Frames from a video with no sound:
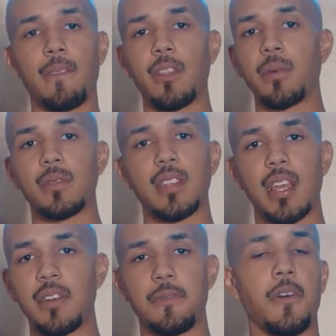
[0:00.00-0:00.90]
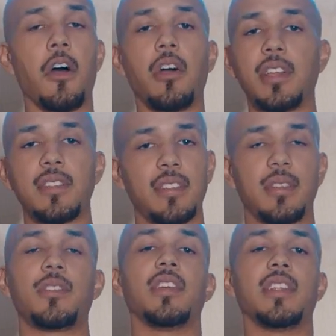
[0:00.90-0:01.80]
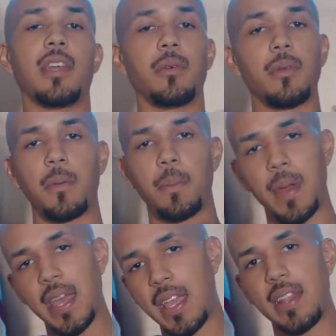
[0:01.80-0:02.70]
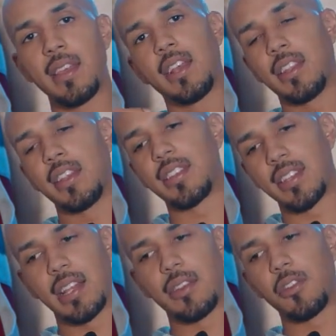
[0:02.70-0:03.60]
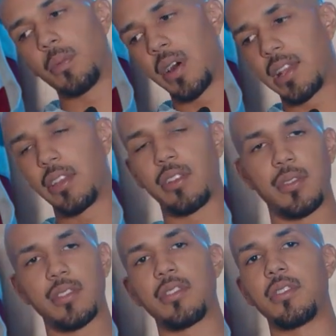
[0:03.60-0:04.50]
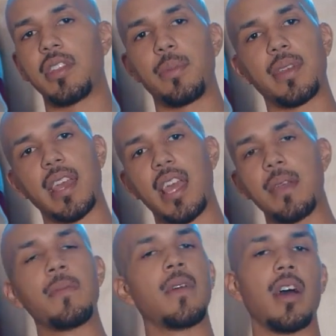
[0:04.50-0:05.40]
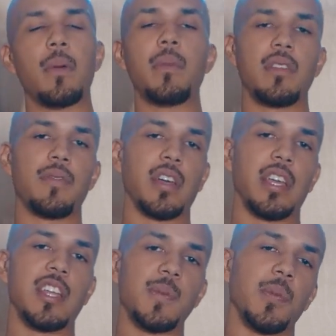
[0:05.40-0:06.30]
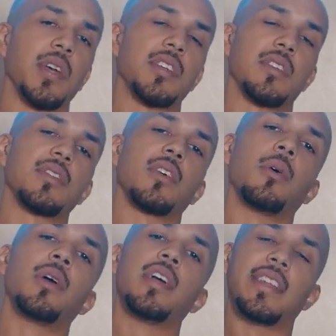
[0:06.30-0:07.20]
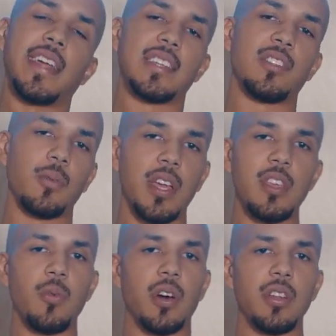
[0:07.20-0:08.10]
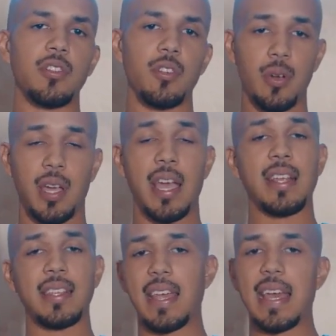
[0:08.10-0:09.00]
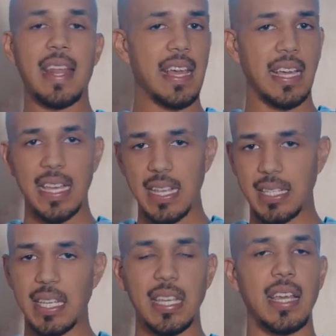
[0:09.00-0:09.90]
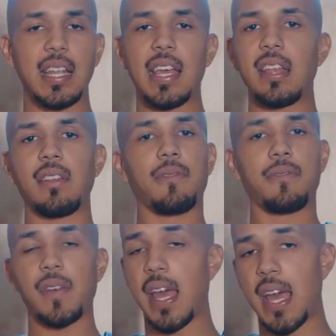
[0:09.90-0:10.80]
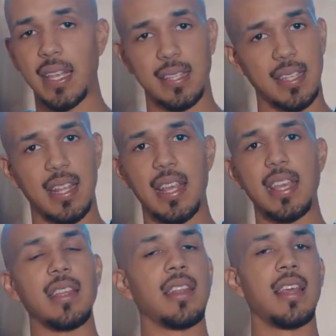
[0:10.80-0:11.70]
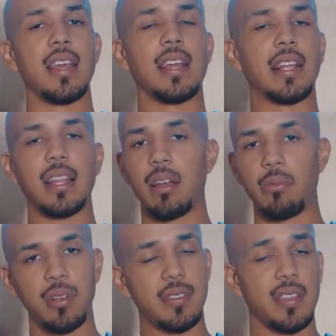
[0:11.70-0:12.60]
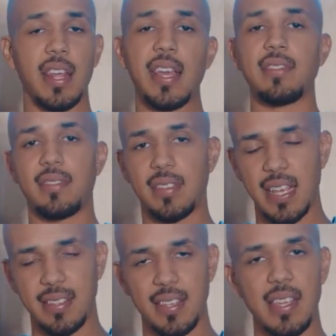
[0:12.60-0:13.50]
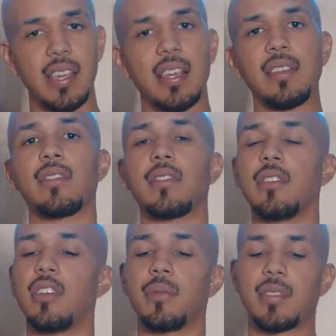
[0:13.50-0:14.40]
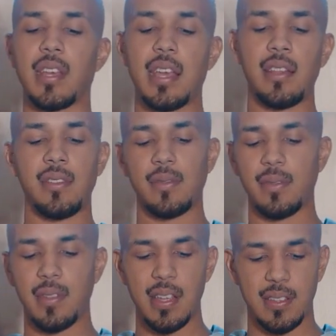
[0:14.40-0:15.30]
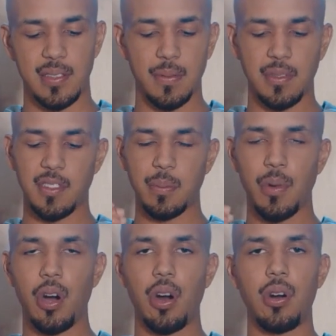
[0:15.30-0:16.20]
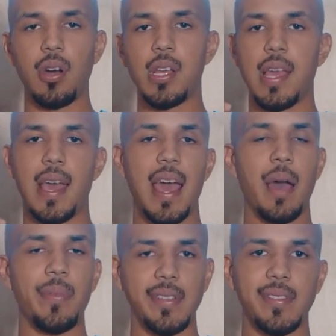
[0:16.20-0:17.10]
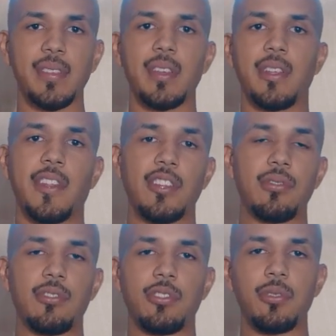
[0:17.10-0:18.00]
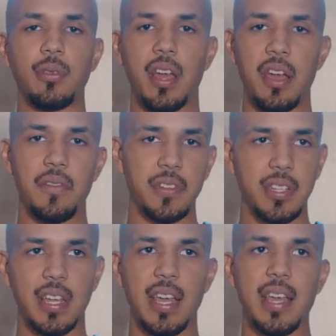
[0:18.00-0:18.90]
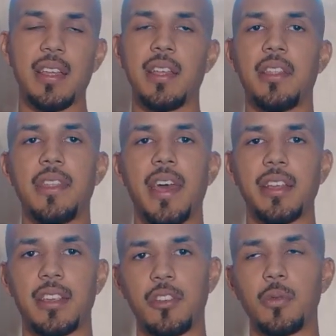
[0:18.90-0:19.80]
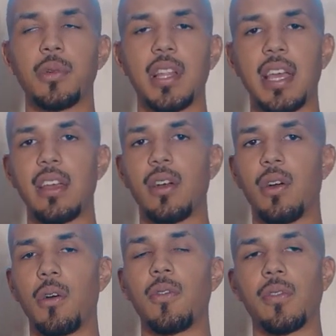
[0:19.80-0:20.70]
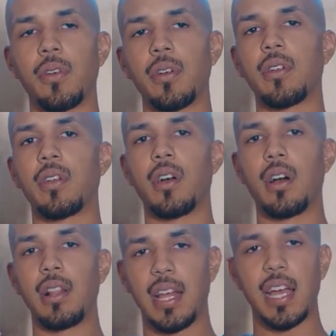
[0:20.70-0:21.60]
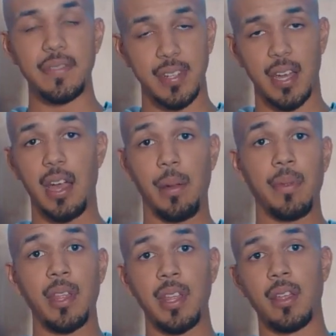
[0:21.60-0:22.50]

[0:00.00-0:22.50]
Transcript: you know what I'm saying, fall into this shit. They were made this shit little by little until they became a motherfucking inspiration. So that's the way you want to do it. And it ain't easy. It ain't fast. It ain't glamorous. It ain't sexy. It's, you know what I'm saying, it's small habits that you do every day that accumulate over a lifetime,